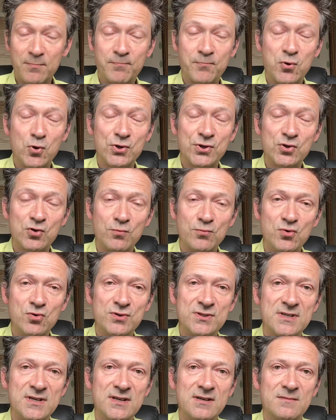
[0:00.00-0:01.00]
Postal
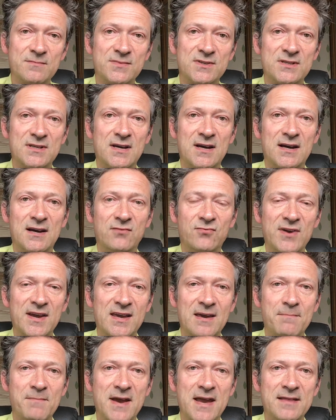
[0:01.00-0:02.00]
museums
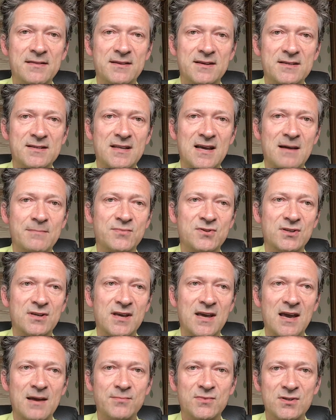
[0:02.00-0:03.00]
recommend that stamps are
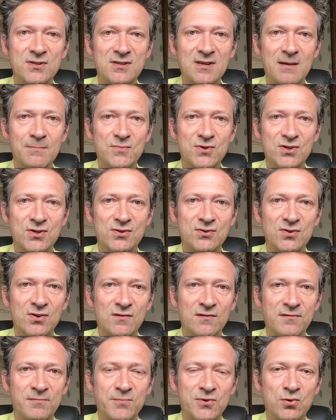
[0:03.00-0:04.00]
kept in temperatures
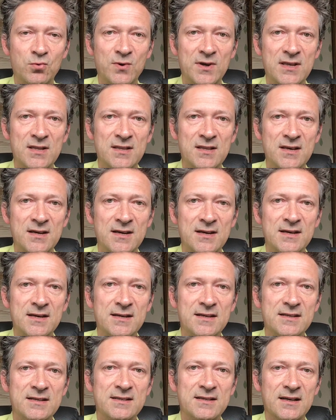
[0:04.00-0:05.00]
of between
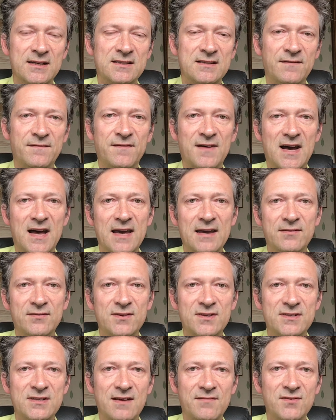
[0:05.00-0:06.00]
65 to
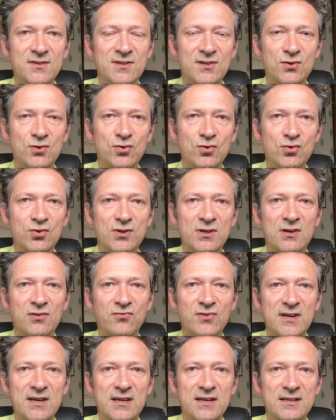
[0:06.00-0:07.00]
72
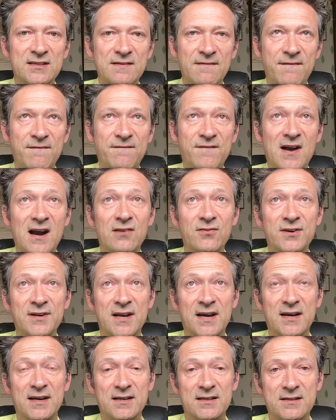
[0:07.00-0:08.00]
degrees
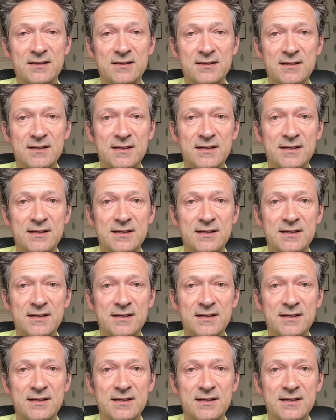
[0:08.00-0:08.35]
Fahrenheit.